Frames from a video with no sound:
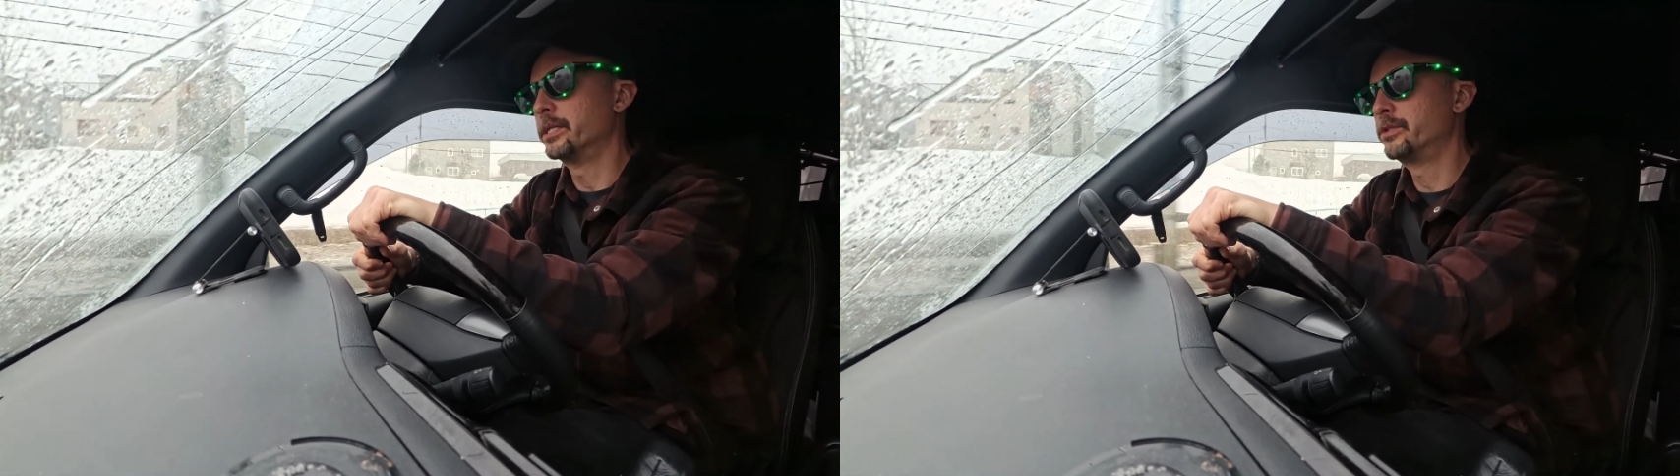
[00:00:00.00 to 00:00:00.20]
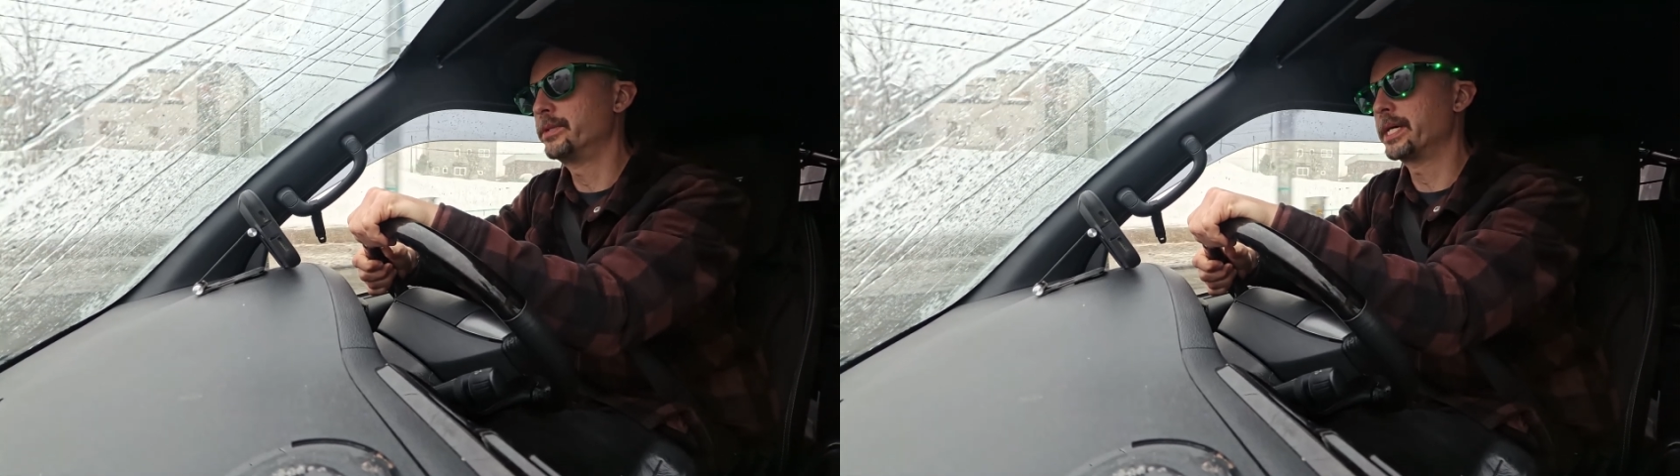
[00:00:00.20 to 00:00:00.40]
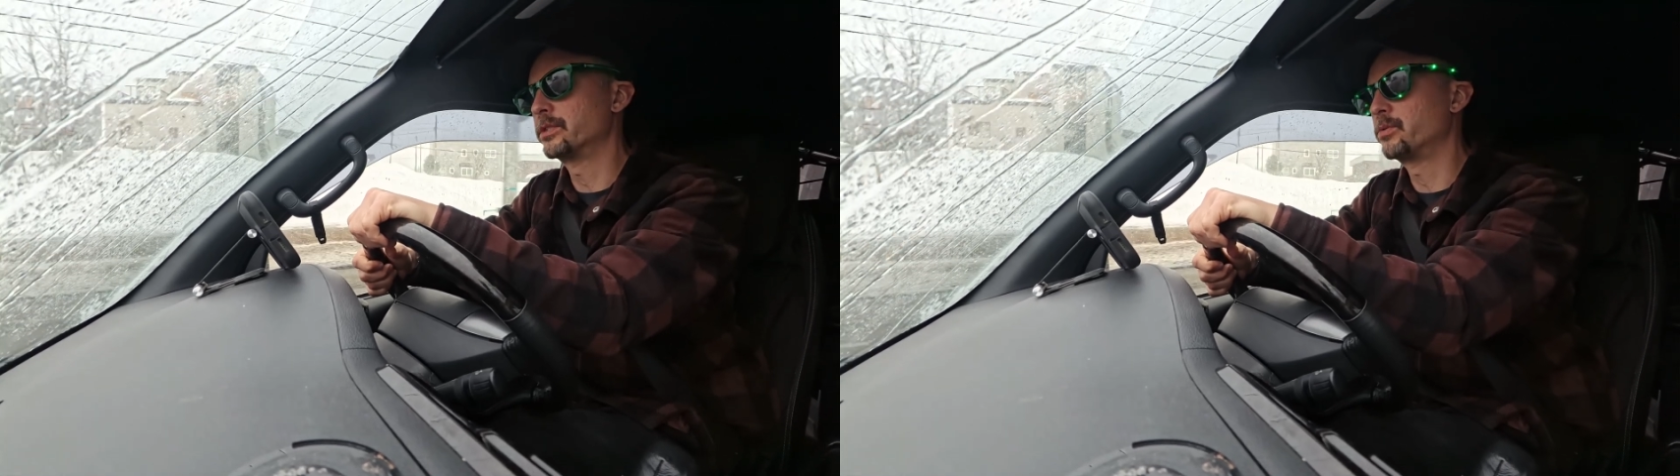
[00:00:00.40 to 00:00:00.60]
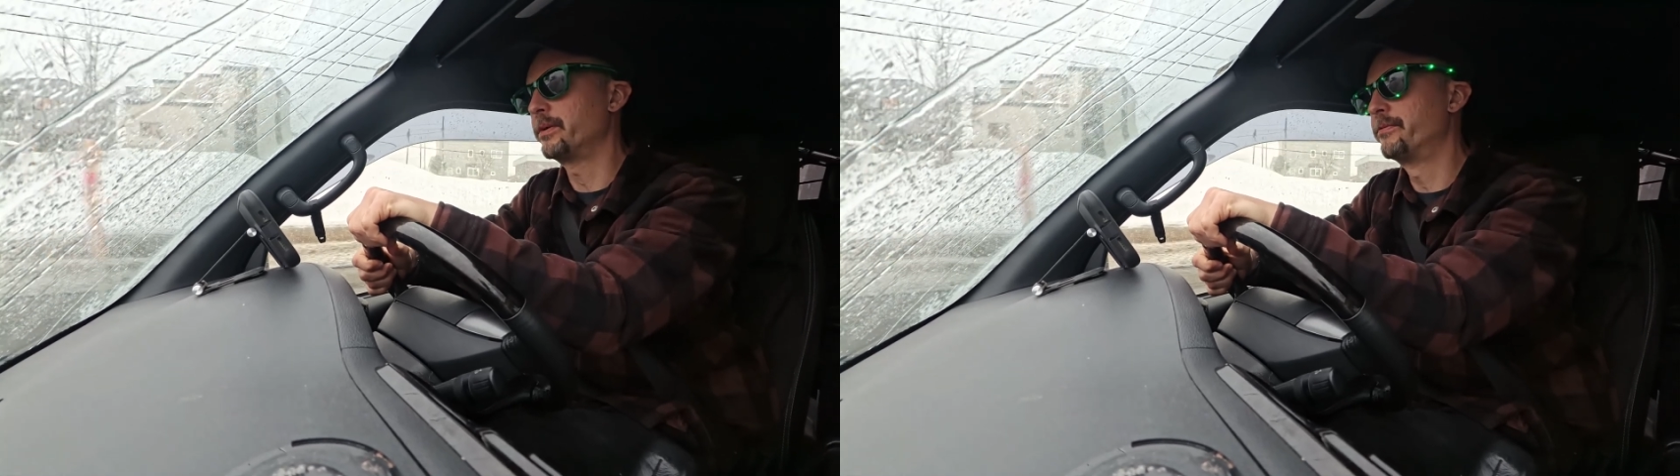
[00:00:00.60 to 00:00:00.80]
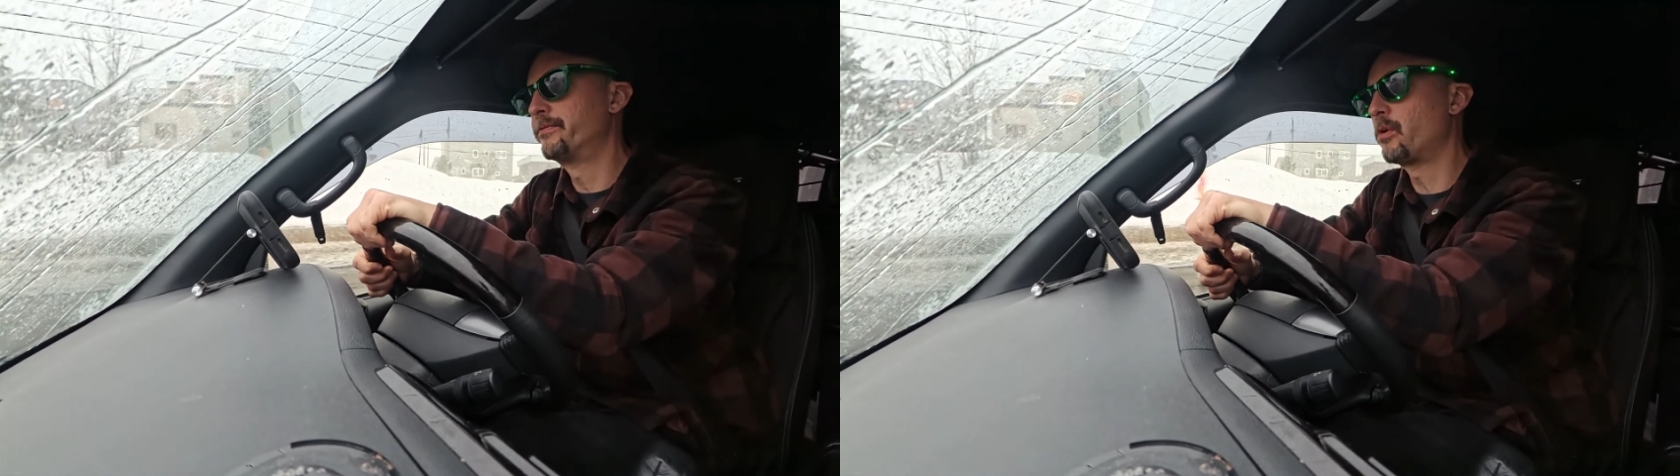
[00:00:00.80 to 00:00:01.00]

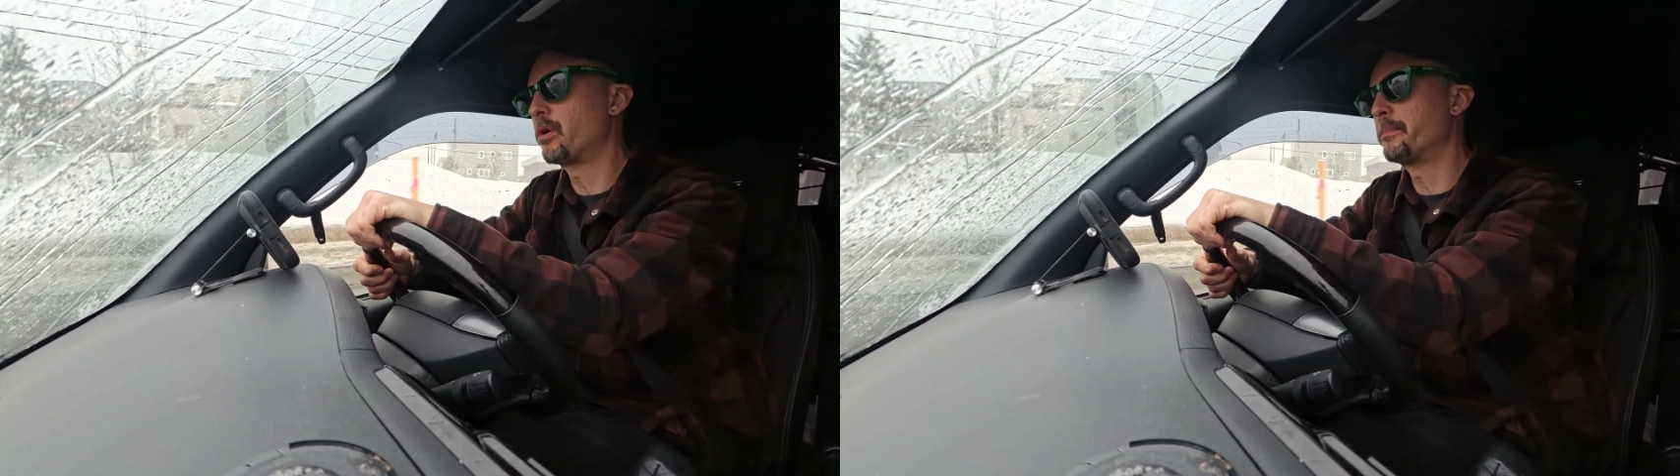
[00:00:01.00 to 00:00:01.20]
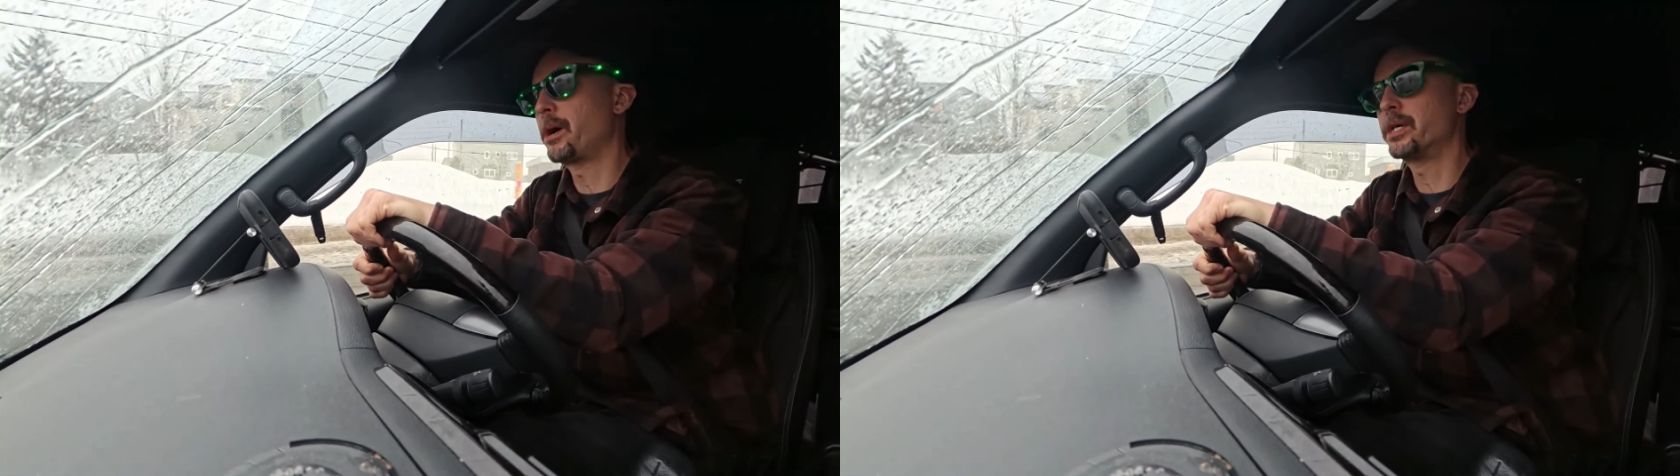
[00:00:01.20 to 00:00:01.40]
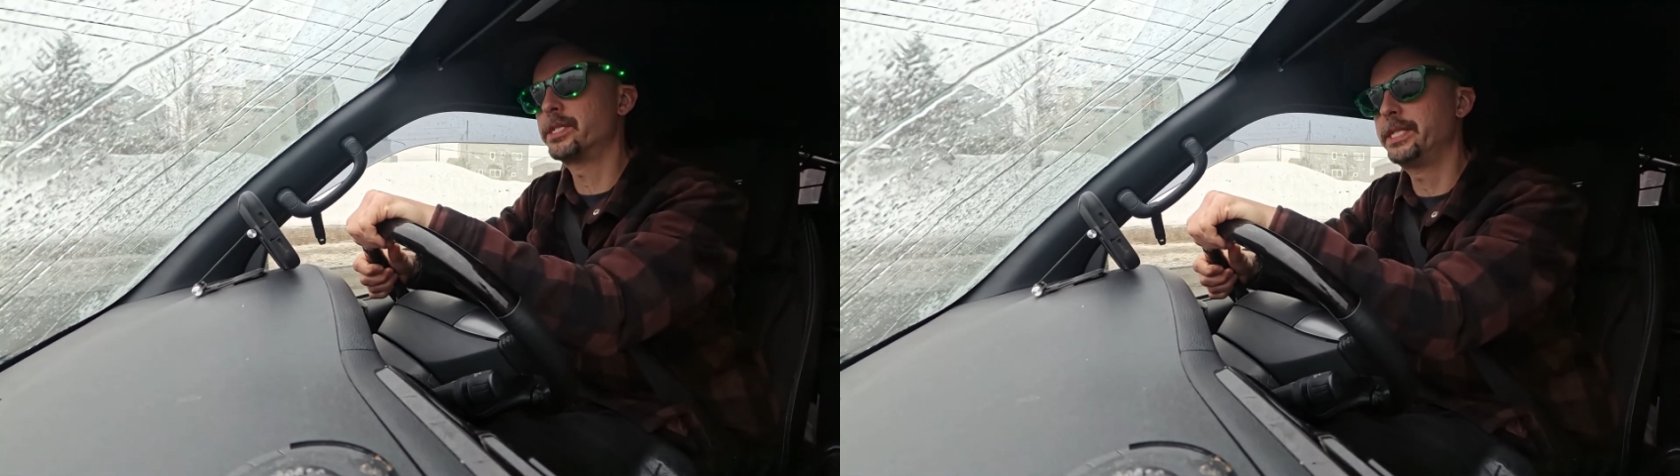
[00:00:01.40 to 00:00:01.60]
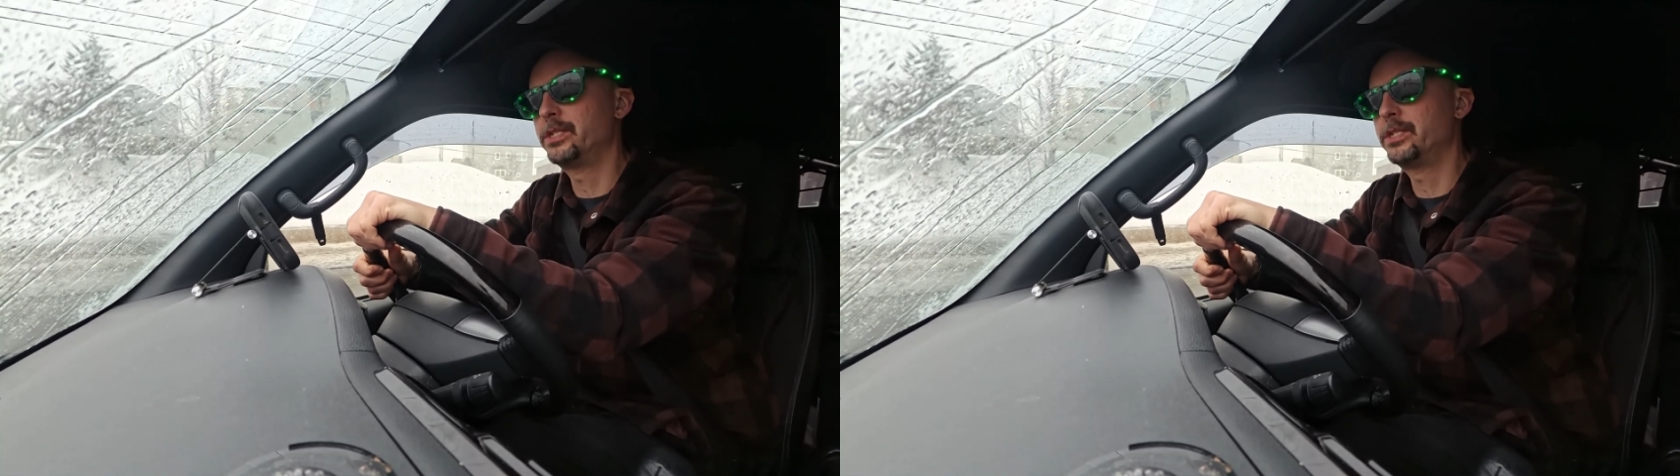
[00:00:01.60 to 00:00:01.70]
2024, March